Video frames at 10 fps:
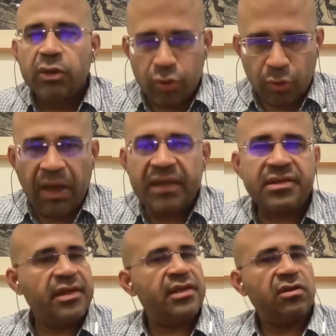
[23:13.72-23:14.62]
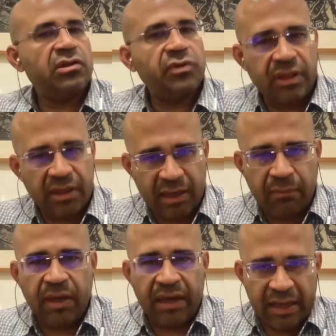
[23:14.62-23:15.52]
So my skin is also in the
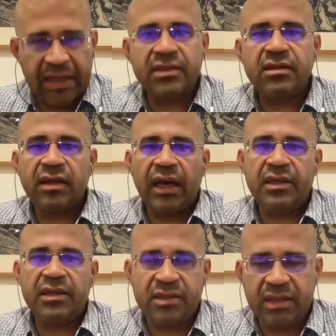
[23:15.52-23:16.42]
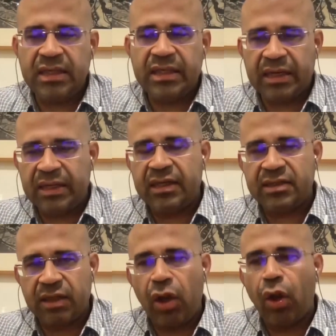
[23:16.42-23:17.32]
game. And hence, I see that there
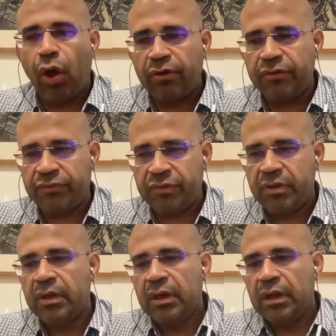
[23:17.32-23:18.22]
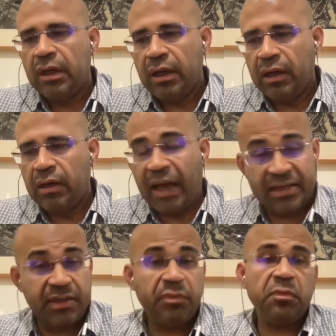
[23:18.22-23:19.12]
is a lot of
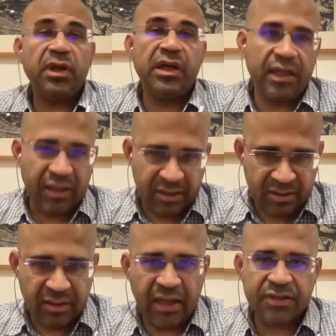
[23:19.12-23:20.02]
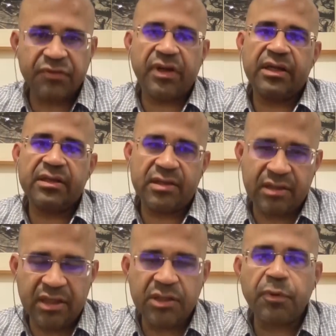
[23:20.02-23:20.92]
acceptability as far as
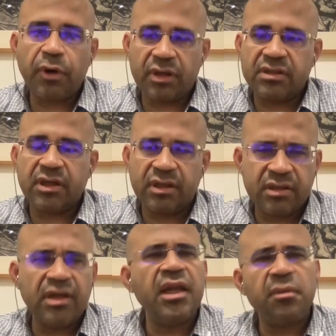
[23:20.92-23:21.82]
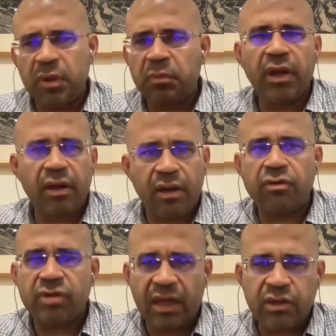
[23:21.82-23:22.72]
these products are concerned, and people are now
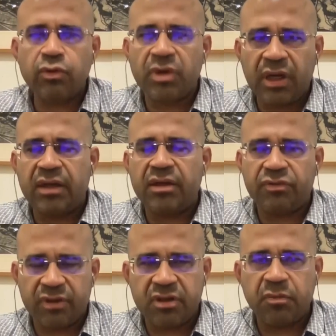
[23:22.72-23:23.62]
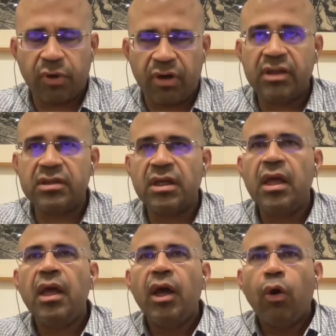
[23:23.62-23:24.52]
trying to create interesting products.
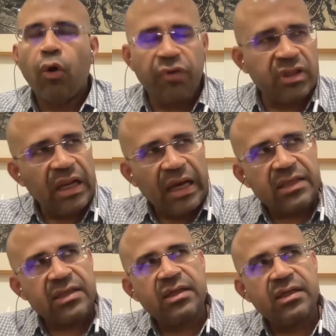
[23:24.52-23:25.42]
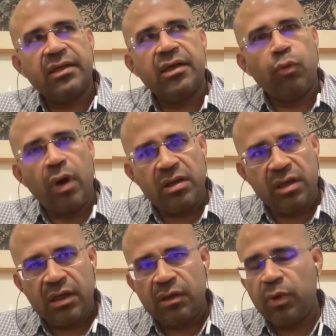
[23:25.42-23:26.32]
Over the last 1
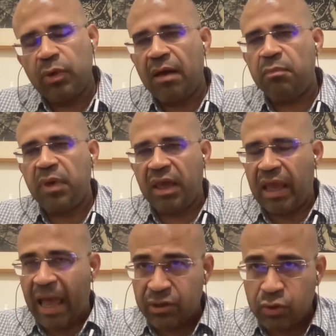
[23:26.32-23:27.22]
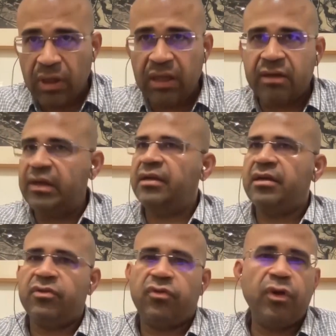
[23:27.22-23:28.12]
year, we have actually
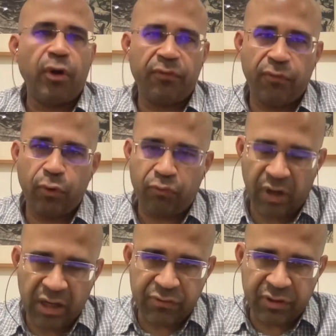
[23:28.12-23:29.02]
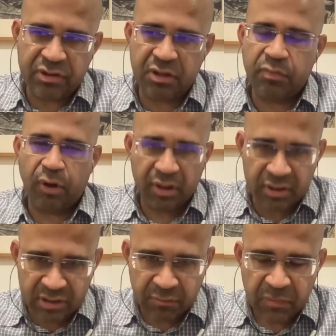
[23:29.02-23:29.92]
created 3 or 4 very interesting
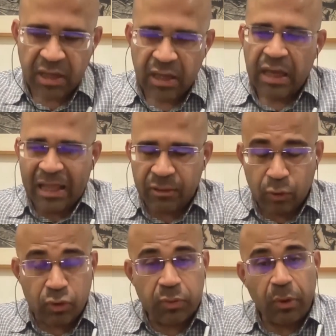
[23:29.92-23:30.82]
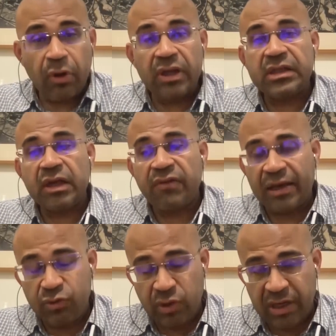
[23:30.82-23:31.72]
products, and those products have
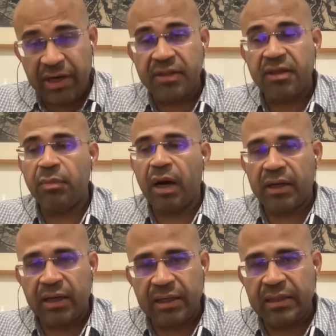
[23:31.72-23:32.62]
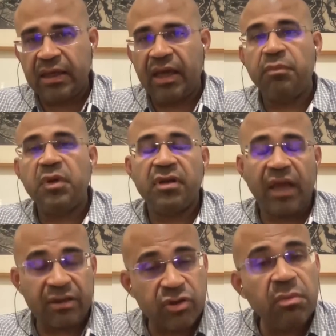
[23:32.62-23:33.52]
actually hit the market, and they have been
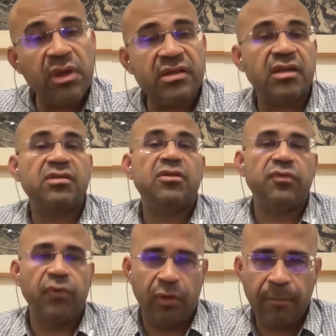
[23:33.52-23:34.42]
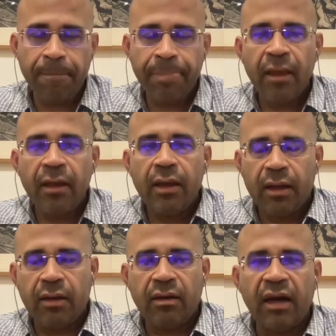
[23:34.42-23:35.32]
extremely successful
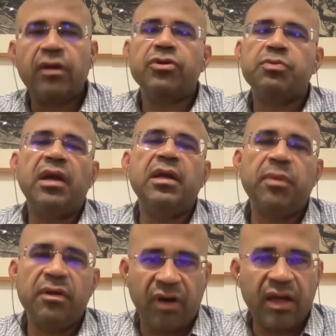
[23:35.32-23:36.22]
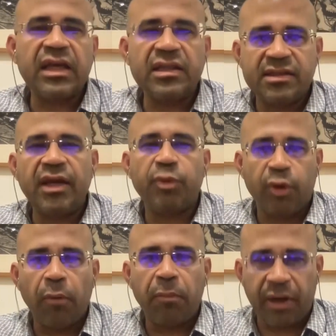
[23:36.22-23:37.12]
across multiple verticals that
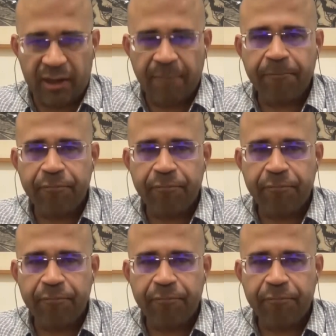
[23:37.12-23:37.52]
we operate.